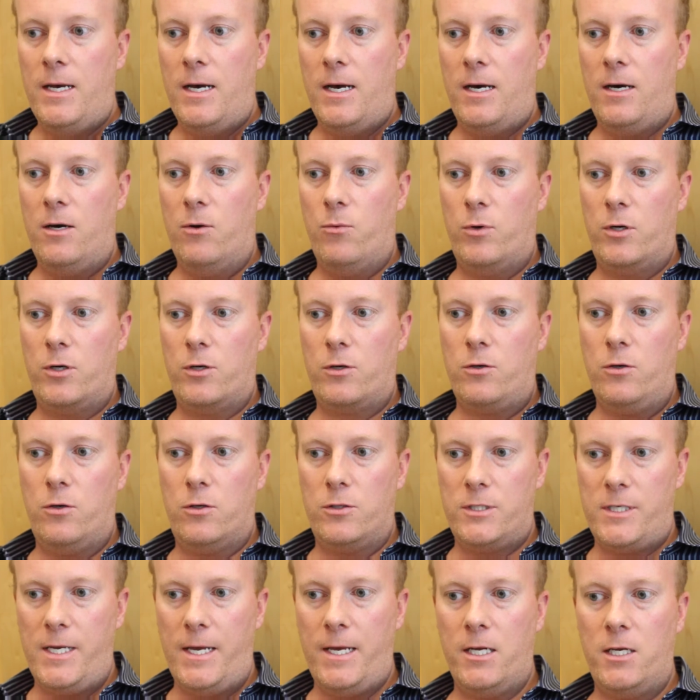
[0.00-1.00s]
What are
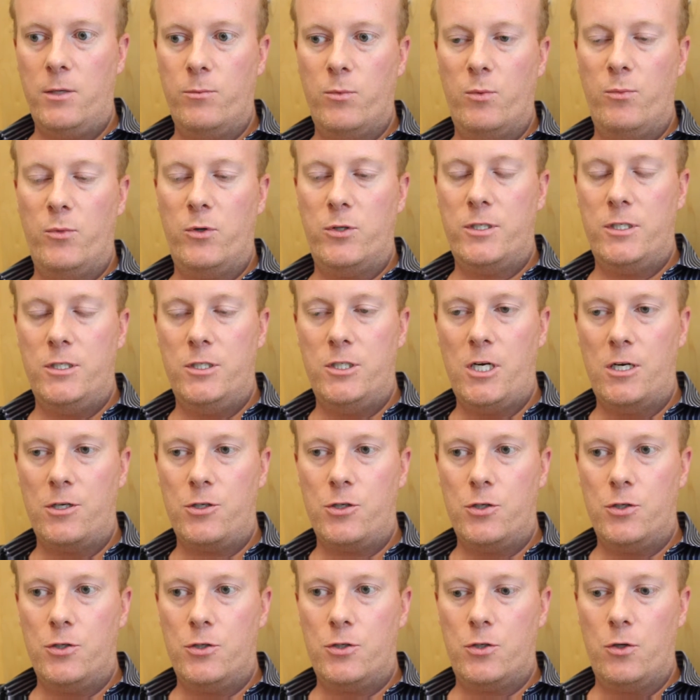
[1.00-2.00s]
called tandem or
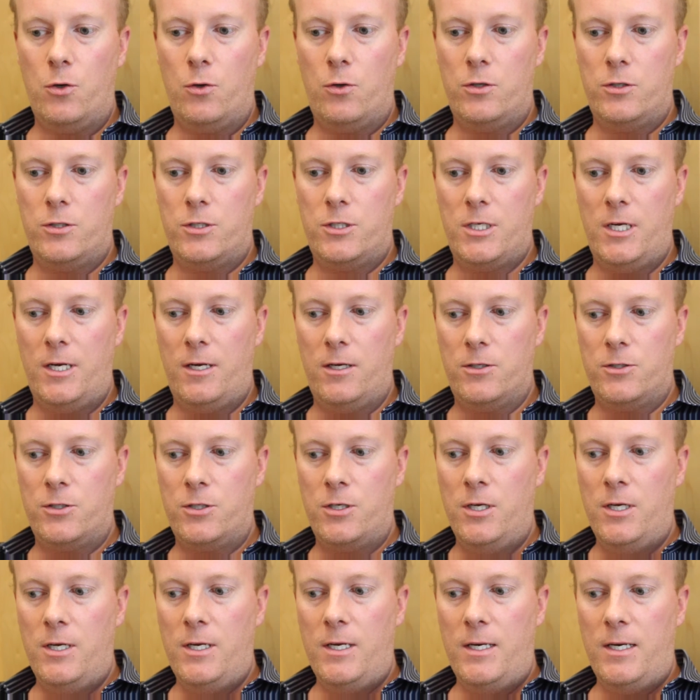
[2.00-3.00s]
multi-junction solar
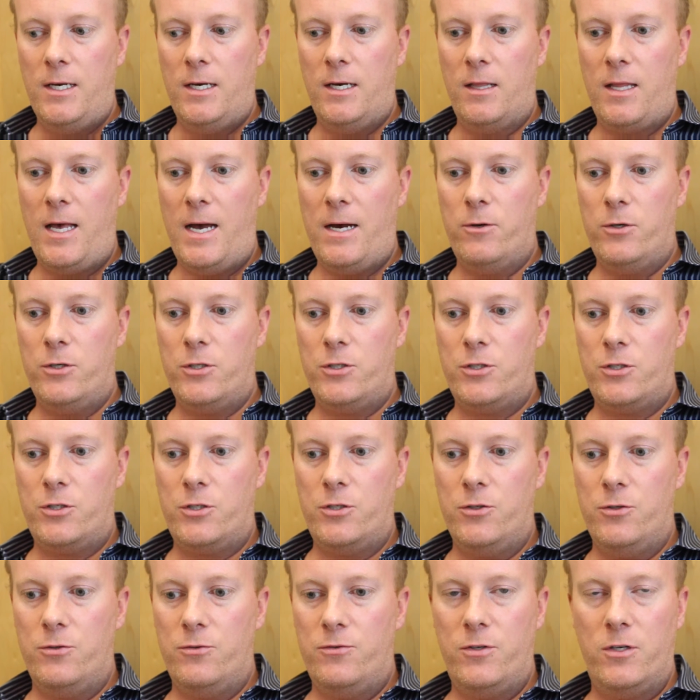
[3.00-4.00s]
cells allow us
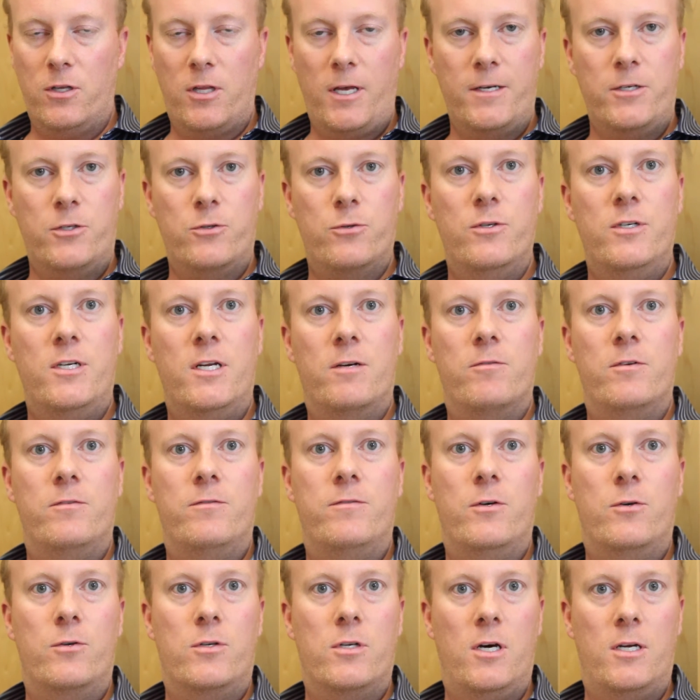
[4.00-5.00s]
to, if you like, treat every
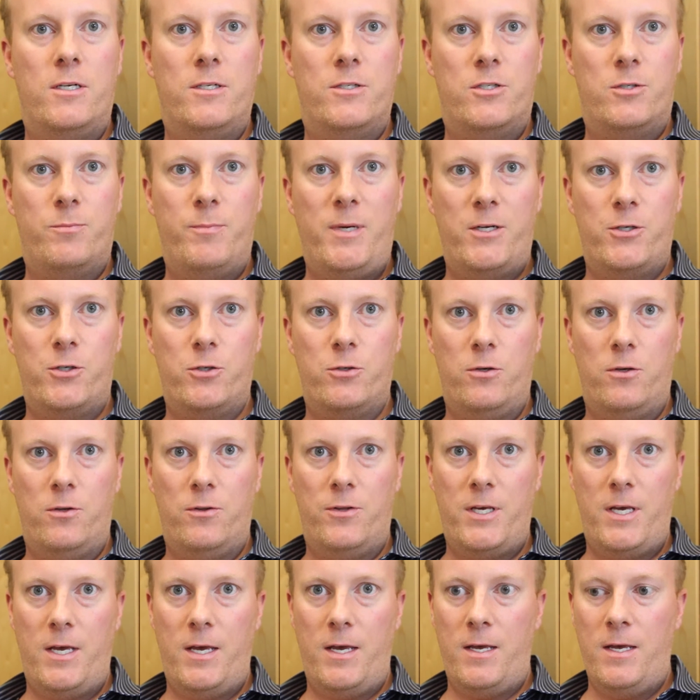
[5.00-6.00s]
photon as
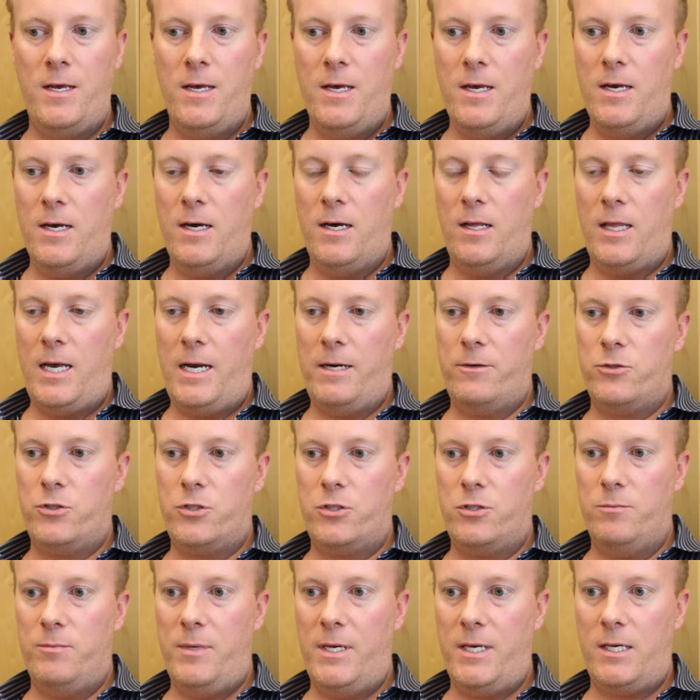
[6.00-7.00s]
special. They allow
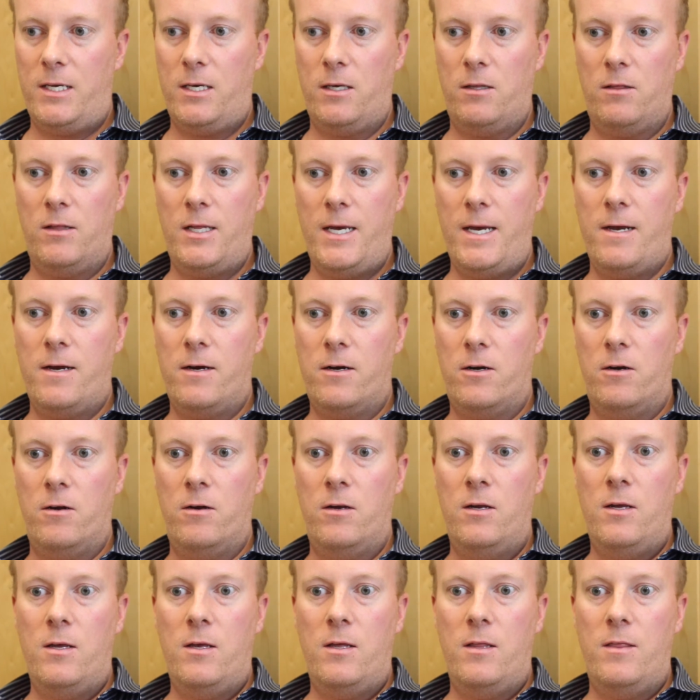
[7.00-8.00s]
us to make a
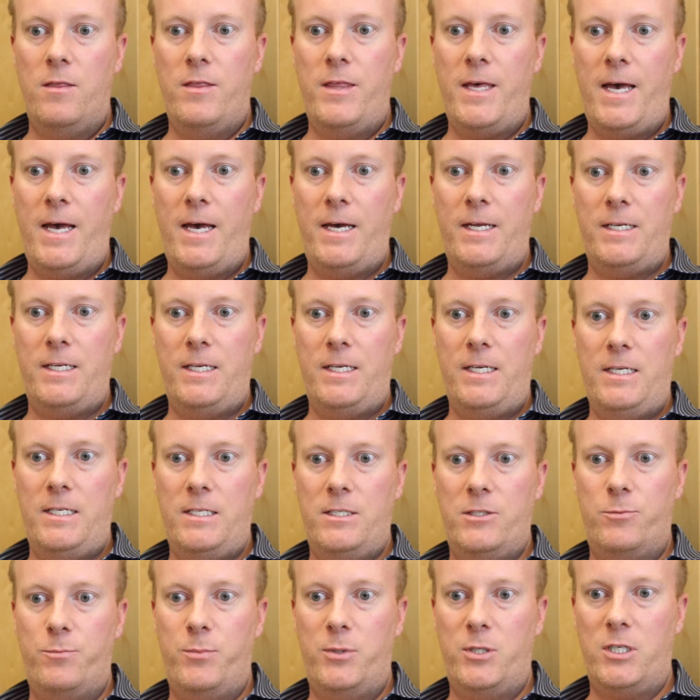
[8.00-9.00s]
layer that
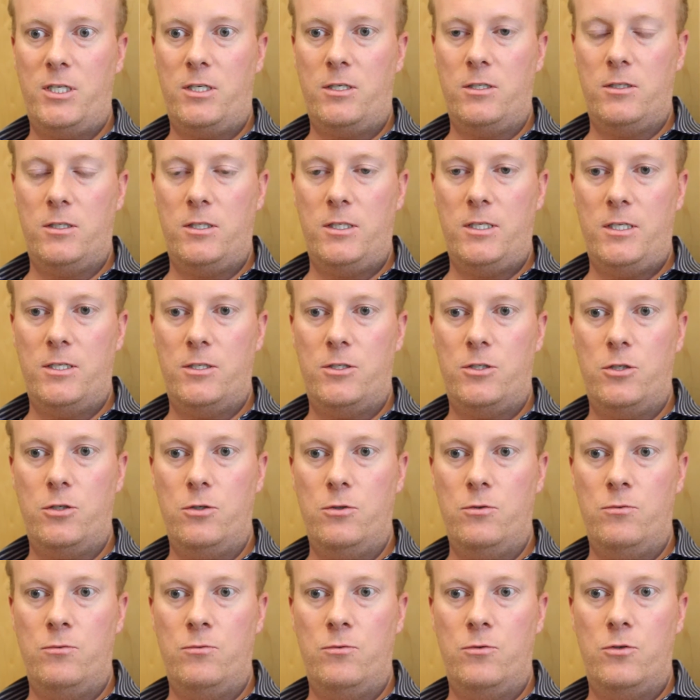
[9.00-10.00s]
is particularly
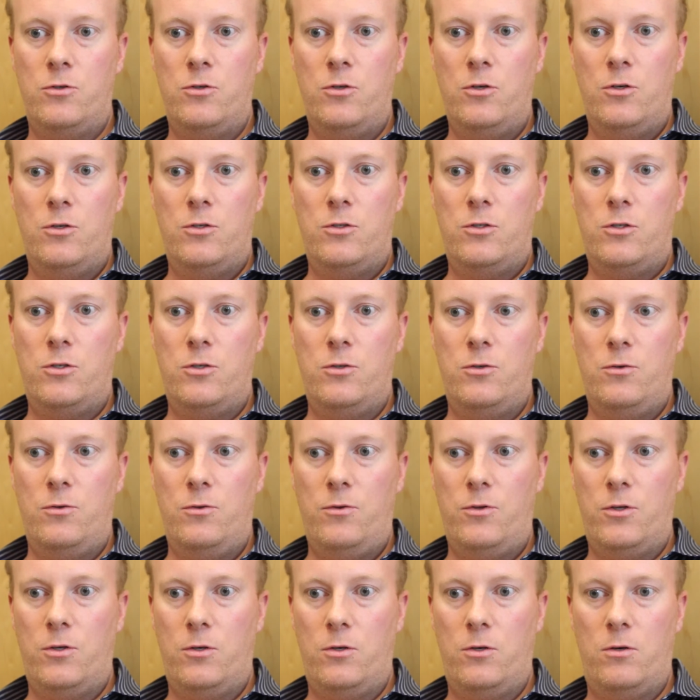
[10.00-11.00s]
attuned
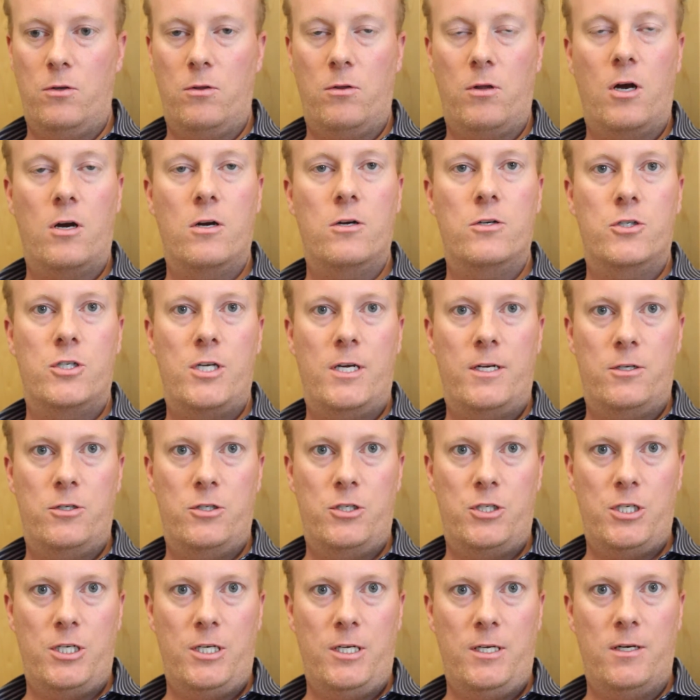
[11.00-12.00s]
to the large
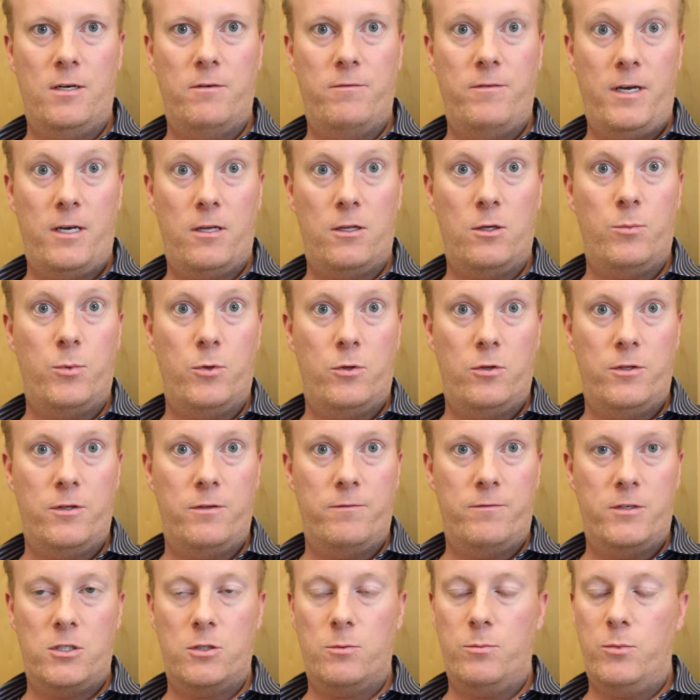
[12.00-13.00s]
energy available in
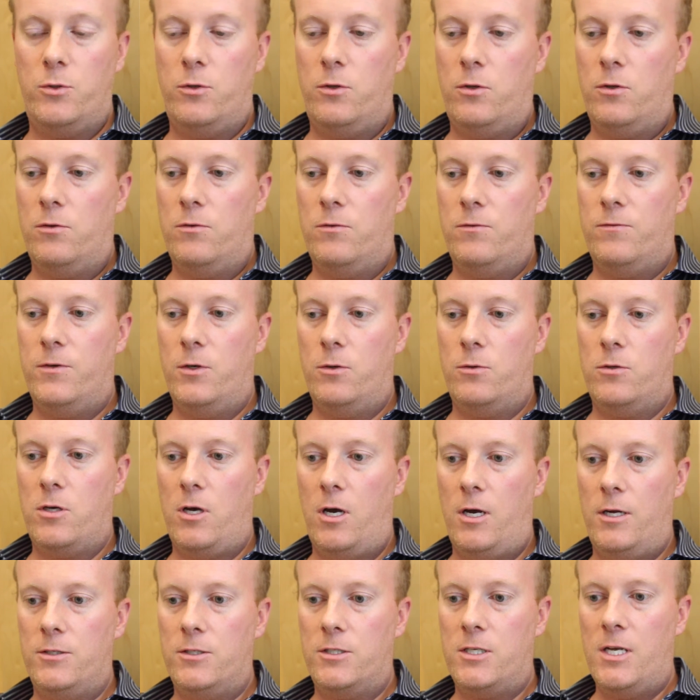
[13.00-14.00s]
the visible
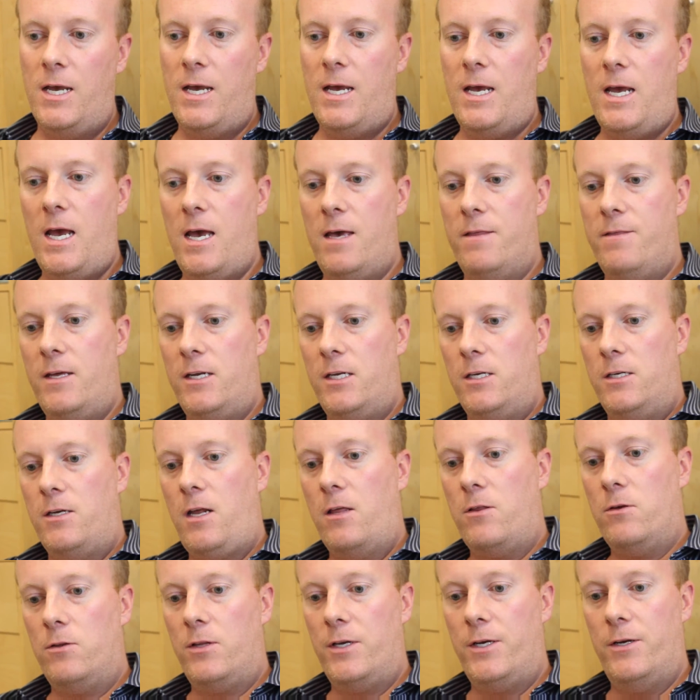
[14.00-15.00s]
photons, and then
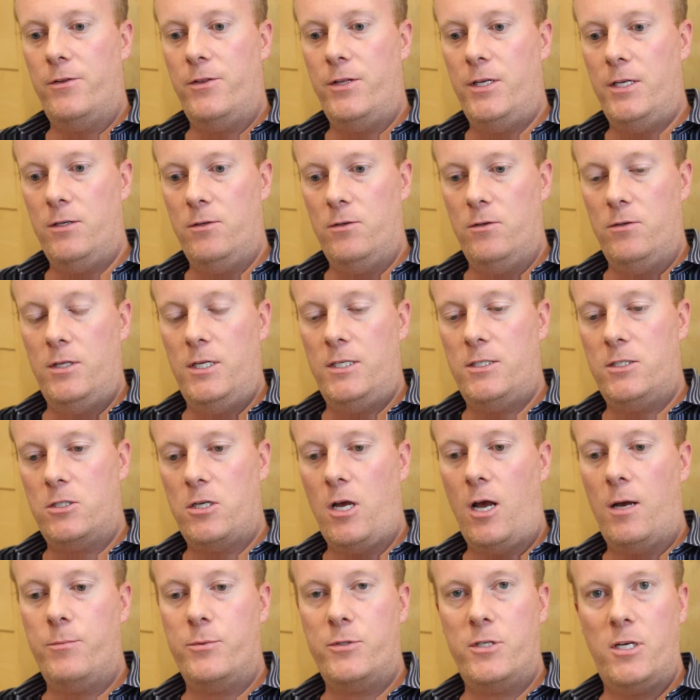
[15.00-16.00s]
another layer that
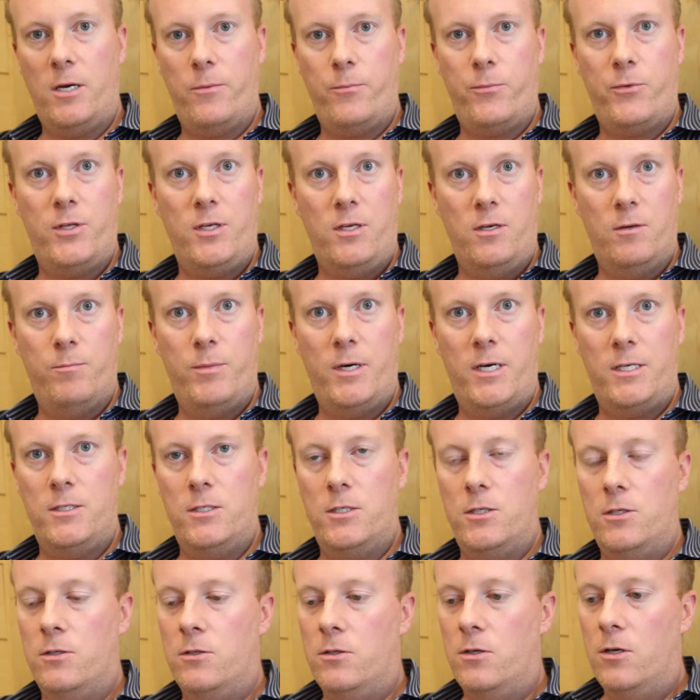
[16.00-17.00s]
sops up the
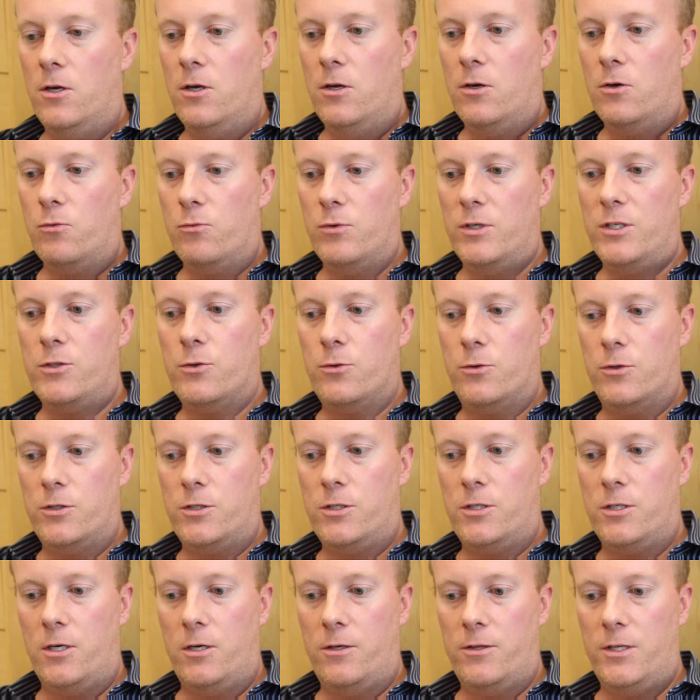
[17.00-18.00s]
abundant
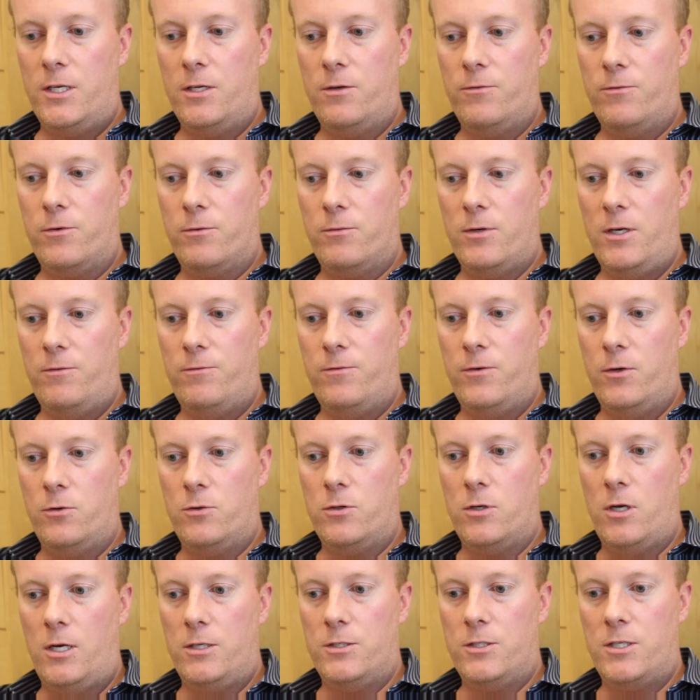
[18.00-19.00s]
resource that are the infrared
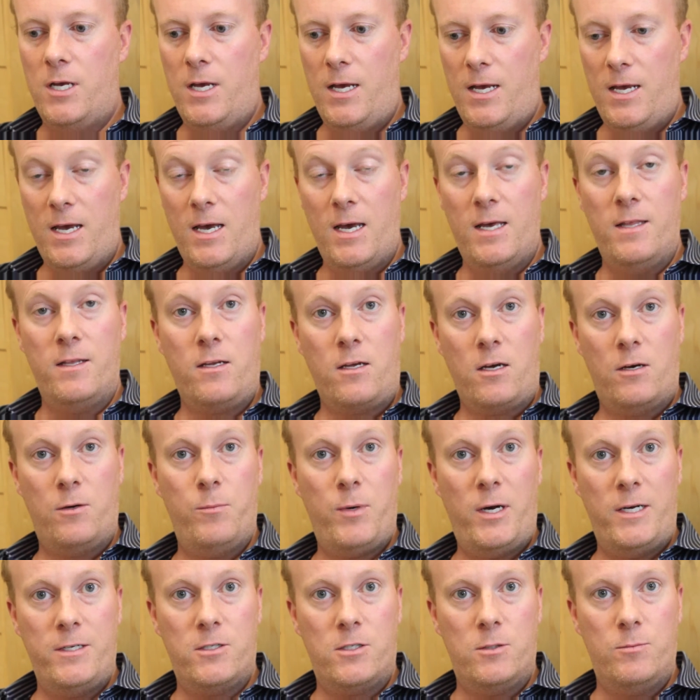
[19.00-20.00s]
photons and
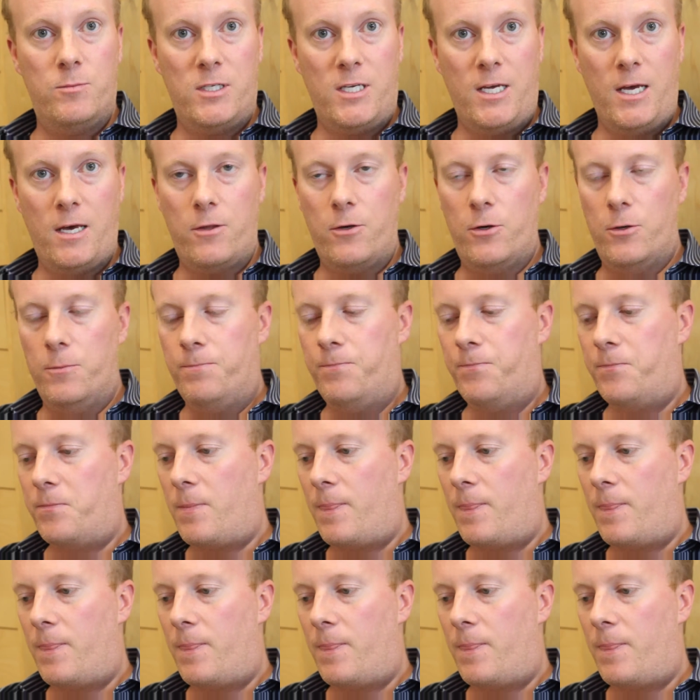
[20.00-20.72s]
combines them together.